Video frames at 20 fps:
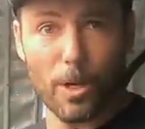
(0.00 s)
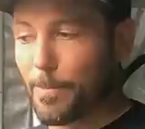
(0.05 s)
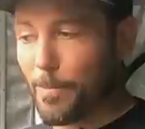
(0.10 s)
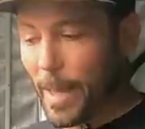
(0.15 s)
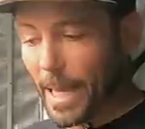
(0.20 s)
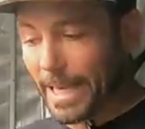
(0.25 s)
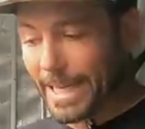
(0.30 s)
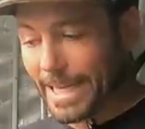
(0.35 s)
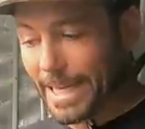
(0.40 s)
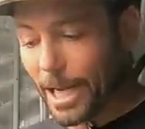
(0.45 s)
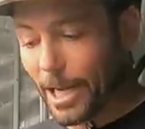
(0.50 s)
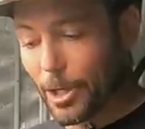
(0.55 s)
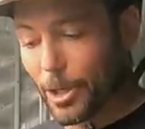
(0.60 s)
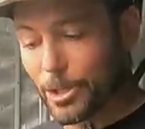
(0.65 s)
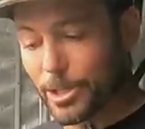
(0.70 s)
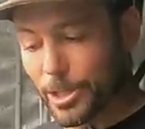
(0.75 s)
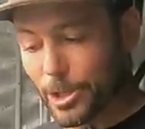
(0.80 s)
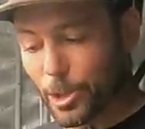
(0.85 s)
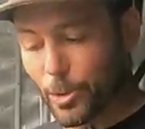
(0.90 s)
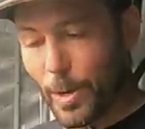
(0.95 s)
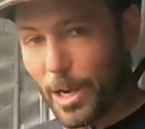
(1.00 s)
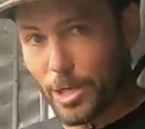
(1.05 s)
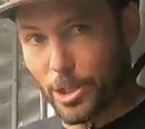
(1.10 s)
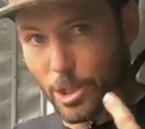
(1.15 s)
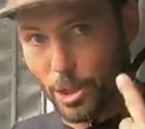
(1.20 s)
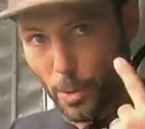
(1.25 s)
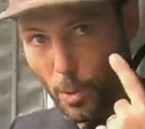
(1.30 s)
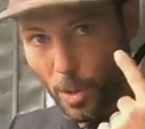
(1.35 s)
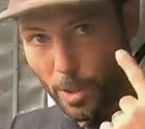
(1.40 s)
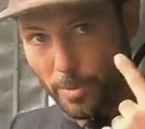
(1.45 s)
Depending on your
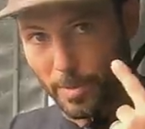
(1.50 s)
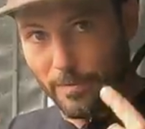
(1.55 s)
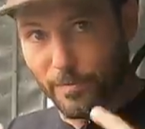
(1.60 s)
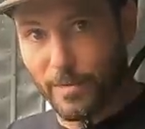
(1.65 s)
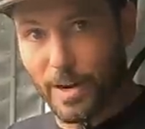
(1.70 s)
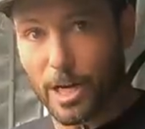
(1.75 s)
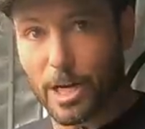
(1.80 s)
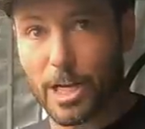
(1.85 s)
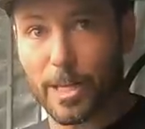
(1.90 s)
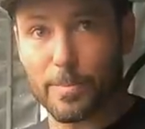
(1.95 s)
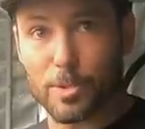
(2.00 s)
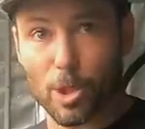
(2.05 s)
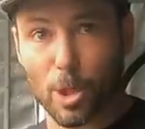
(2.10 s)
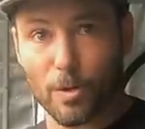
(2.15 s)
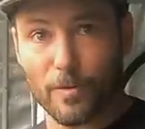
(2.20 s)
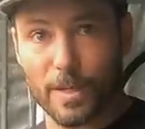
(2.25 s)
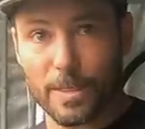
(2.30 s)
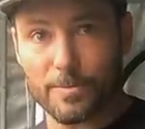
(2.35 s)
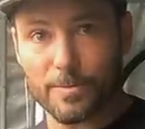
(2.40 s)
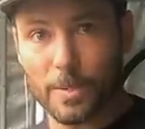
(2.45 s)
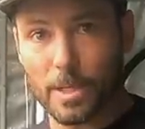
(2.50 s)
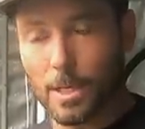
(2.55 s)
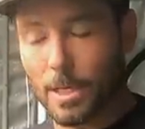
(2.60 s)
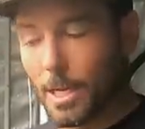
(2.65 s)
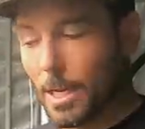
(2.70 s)
situation, you want to be very observant.